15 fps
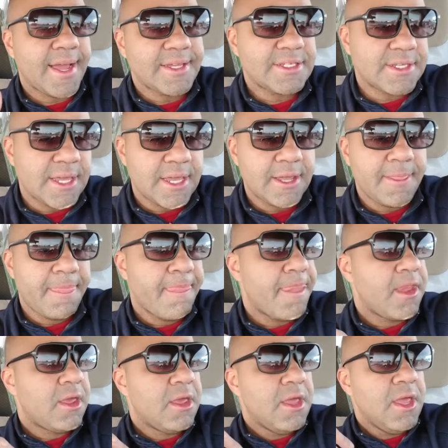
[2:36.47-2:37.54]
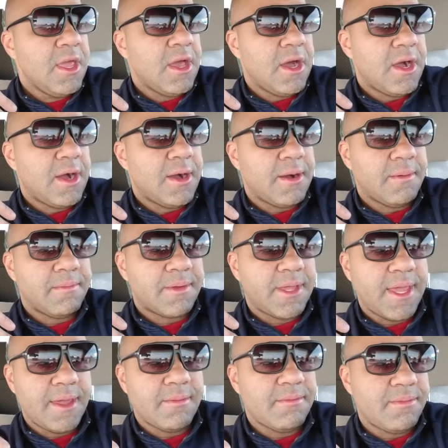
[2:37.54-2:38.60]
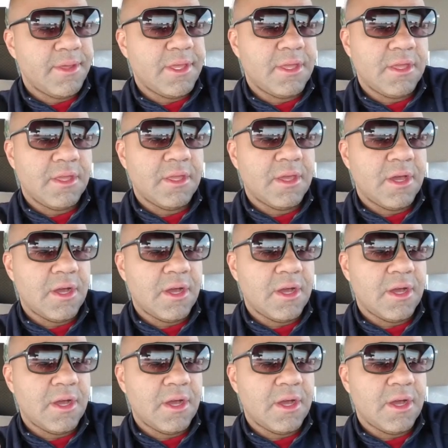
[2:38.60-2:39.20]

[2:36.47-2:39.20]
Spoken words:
say can't be